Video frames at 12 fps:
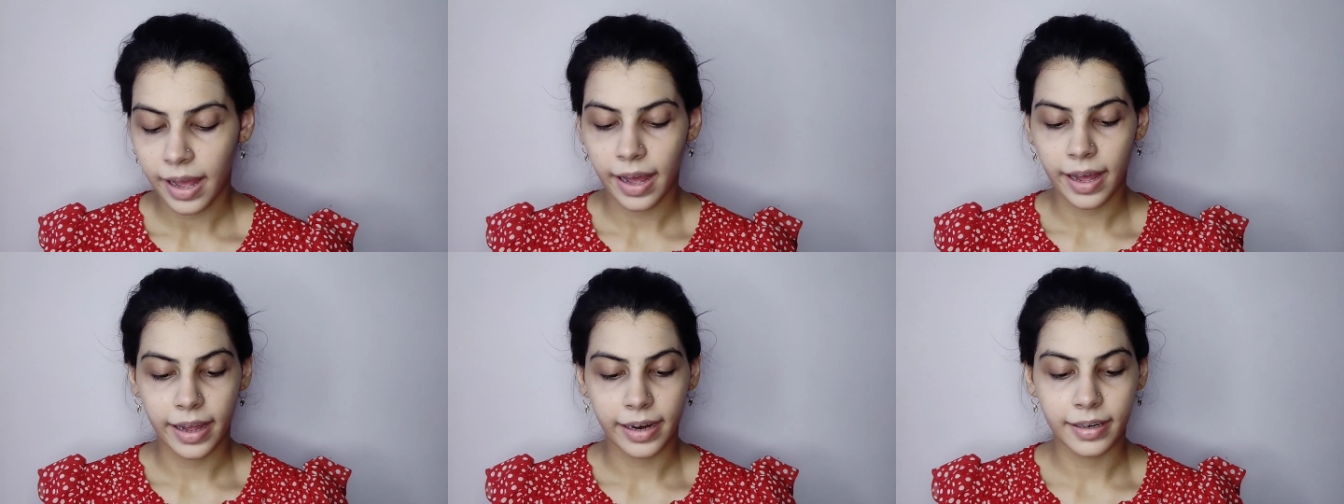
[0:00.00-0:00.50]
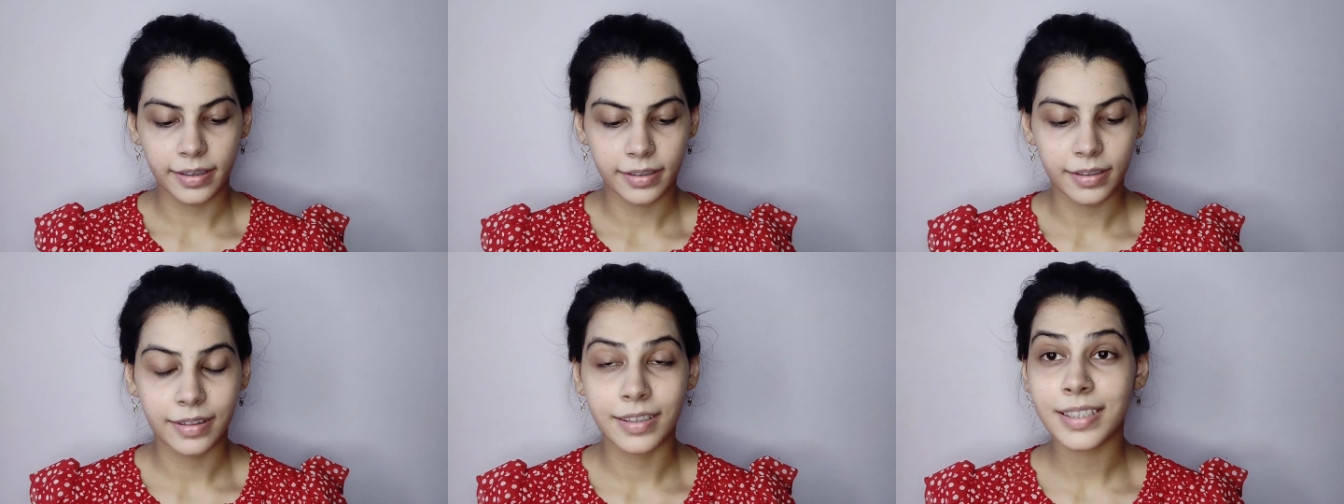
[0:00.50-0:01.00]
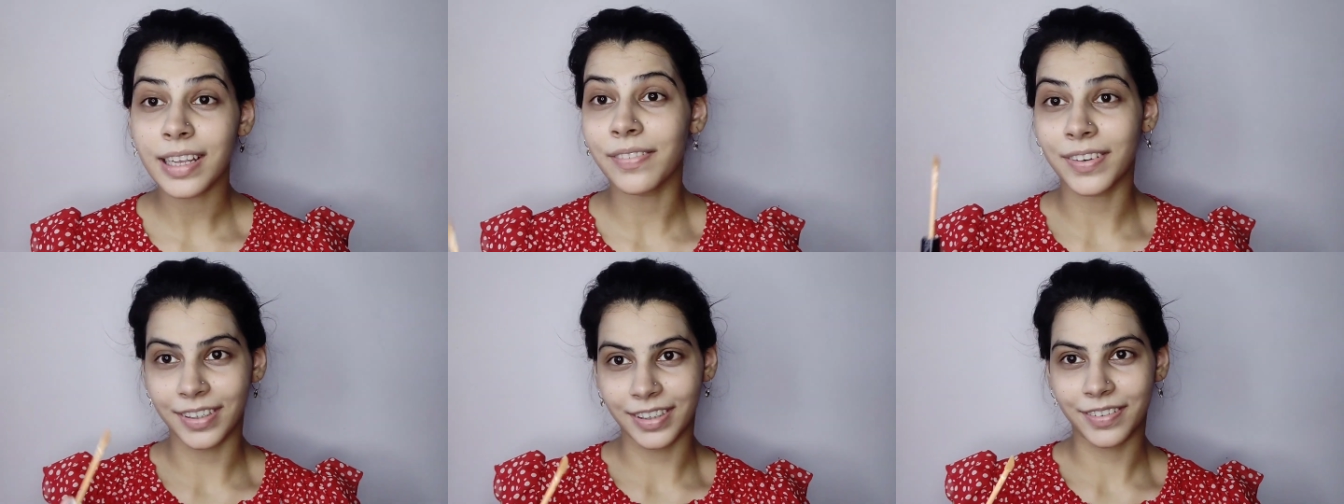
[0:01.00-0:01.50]
And this
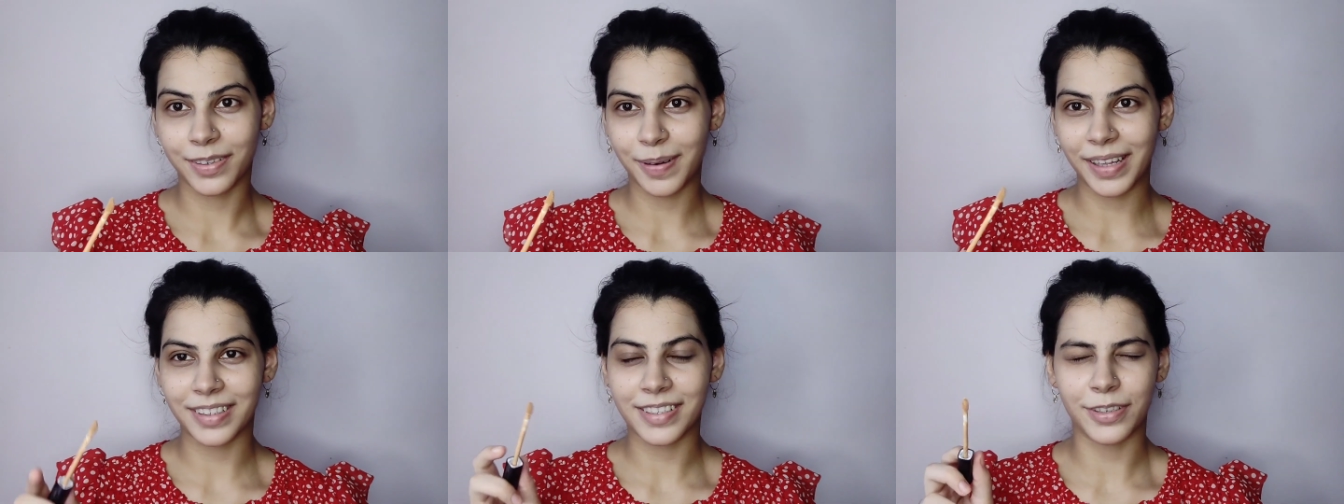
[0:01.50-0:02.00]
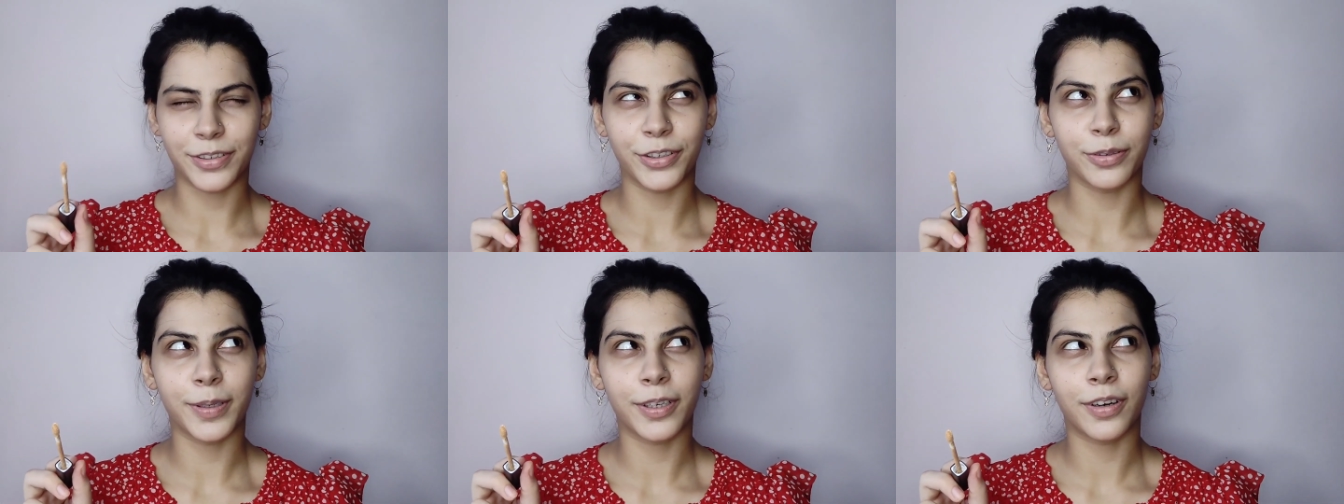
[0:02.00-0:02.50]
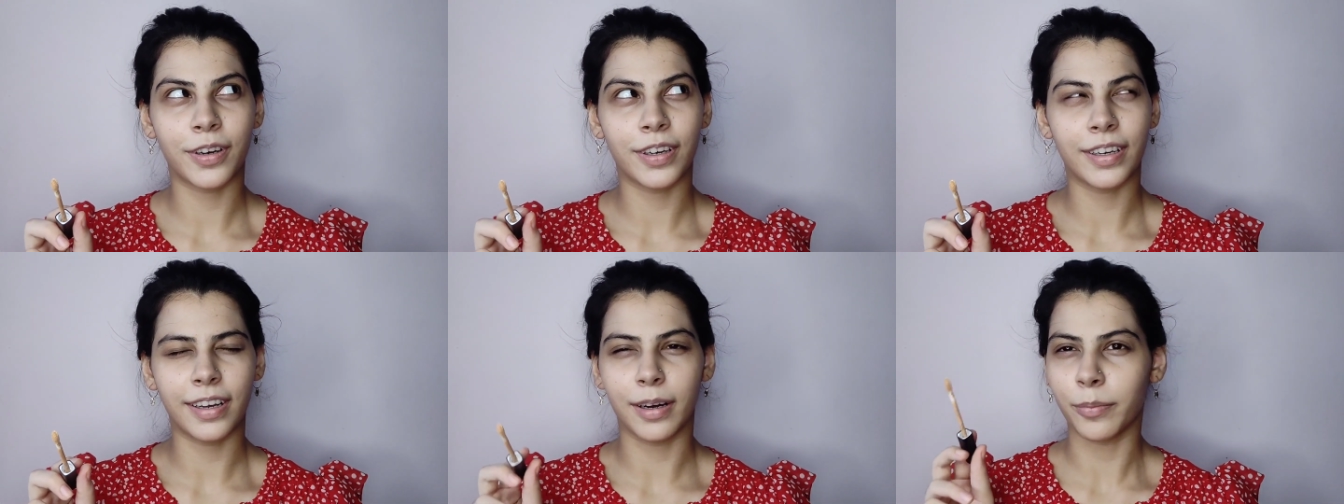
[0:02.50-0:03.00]
I've learned from this YouTuber
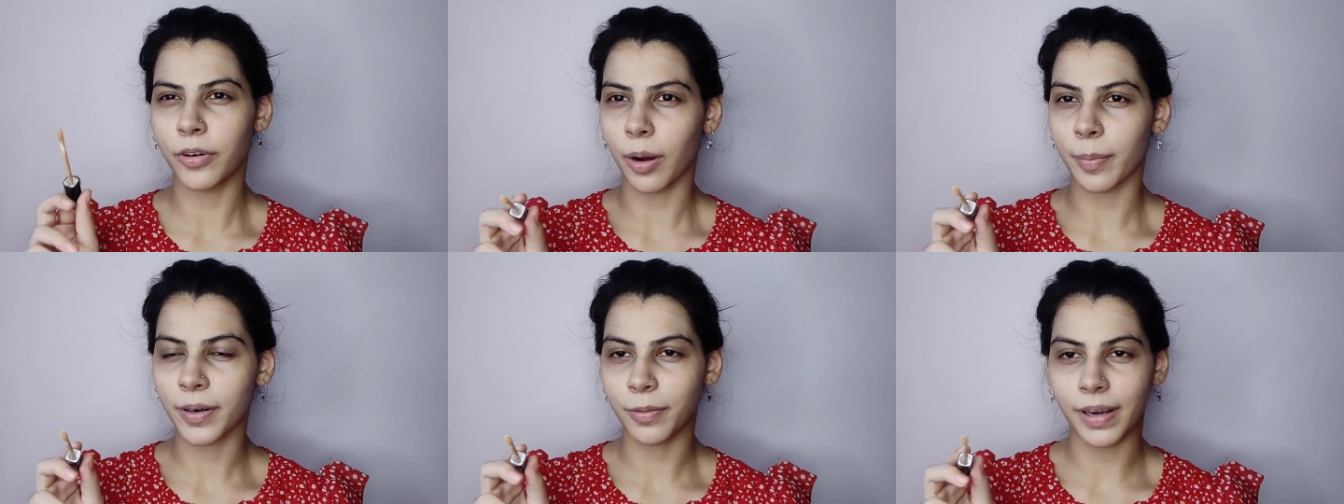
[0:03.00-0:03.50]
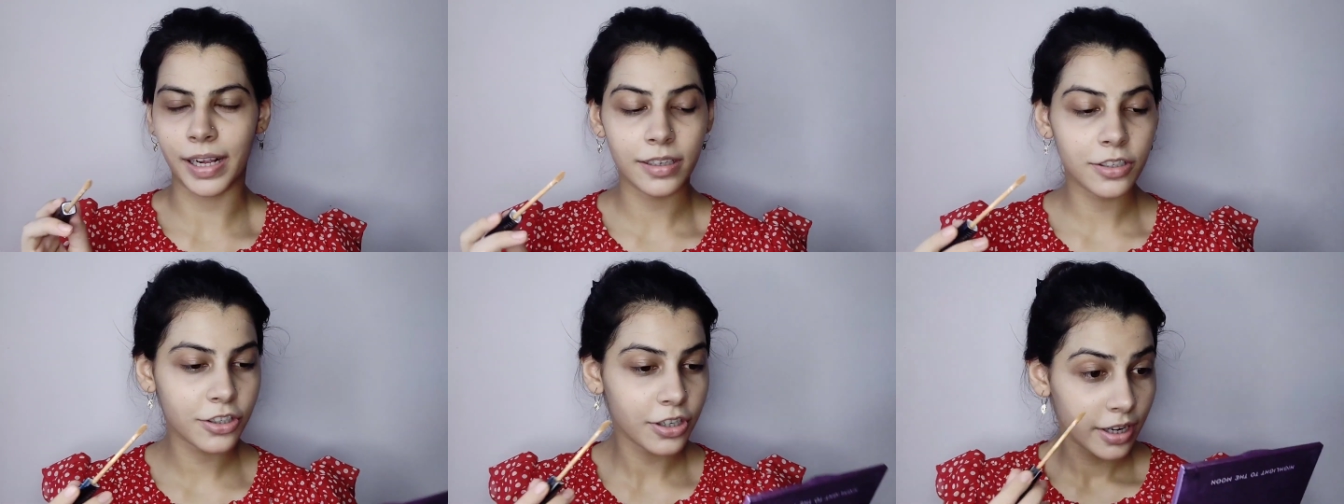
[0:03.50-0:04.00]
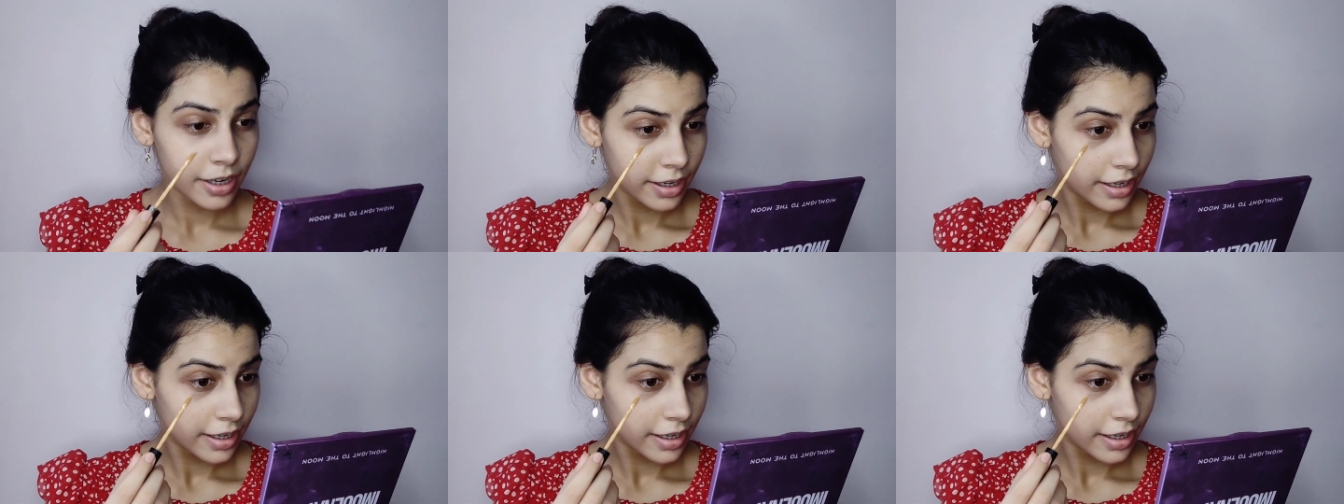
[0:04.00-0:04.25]
called Robert Welsh.